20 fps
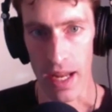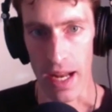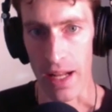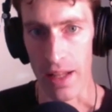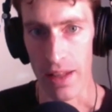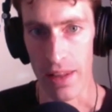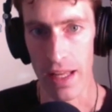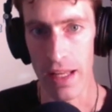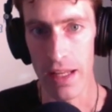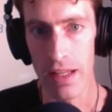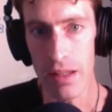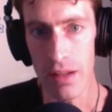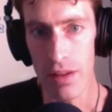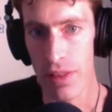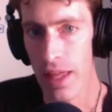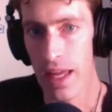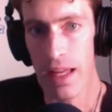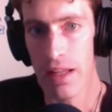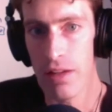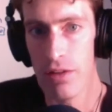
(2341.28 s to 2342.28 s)
And
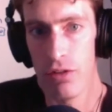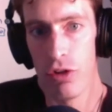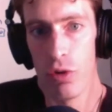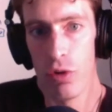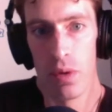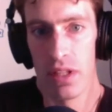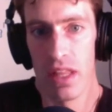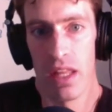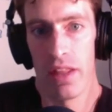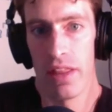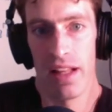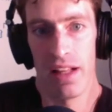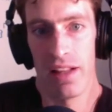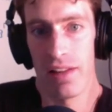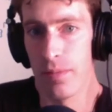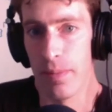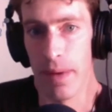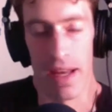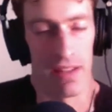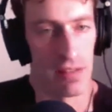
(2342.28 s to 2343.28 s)
they do what they think
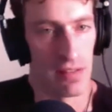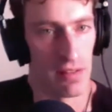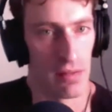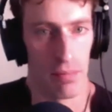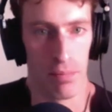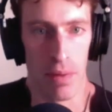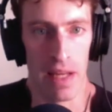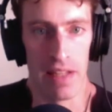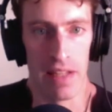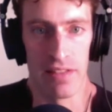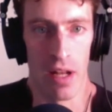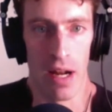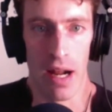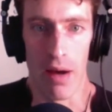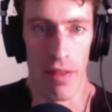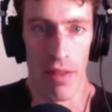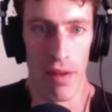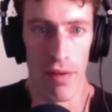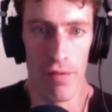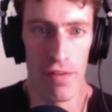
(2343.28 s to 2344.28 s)
is best based on
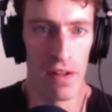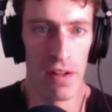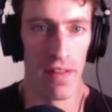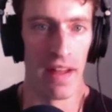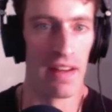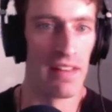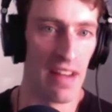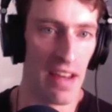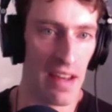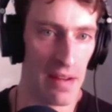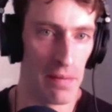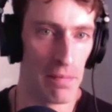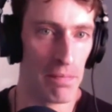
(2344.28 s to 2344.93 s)
how they feel that day.